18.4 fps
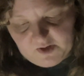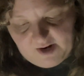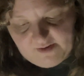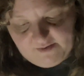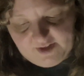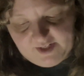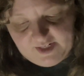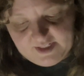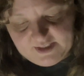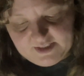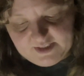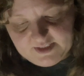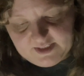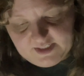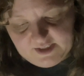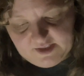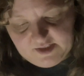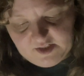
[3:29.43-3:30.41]
At
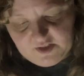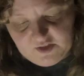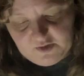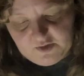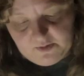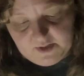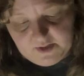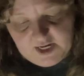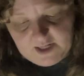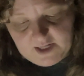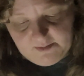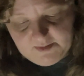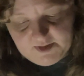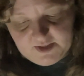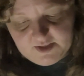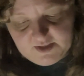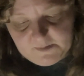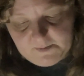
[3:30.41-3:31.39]
62
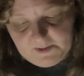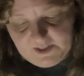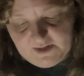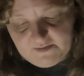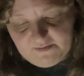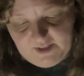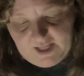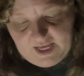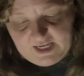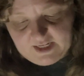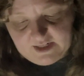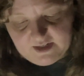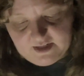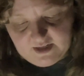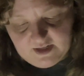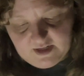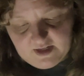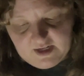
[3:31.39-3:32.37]
times the speed of light.
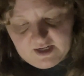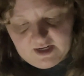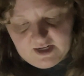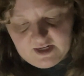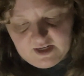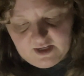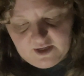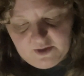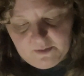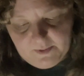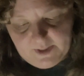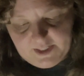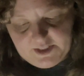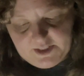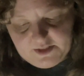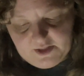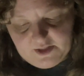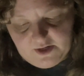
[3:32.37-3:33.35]
You
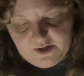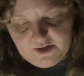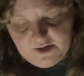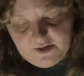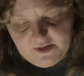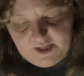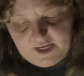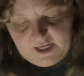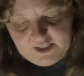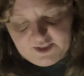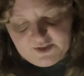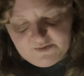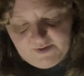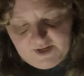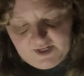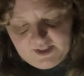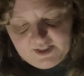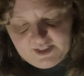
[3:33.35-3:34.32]
reach the Earth age of
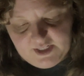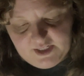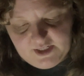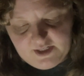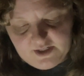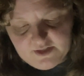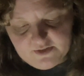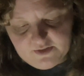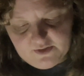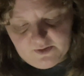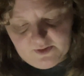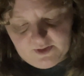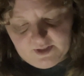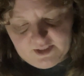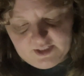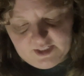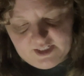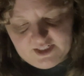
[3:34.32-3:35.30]
18 years
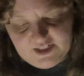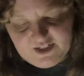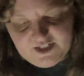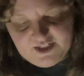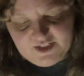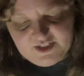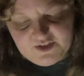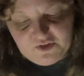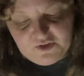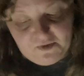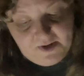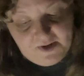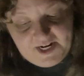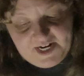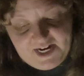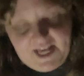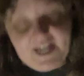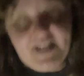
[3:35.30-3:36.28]
old in just
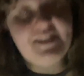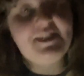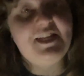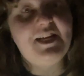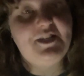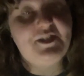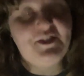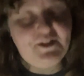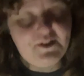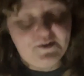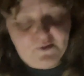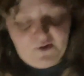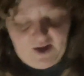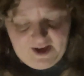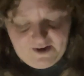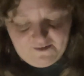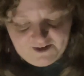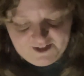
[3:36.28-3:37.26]
3 days and 2
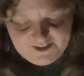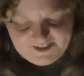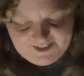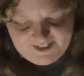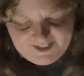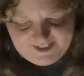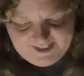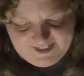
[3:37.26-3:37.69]
hours.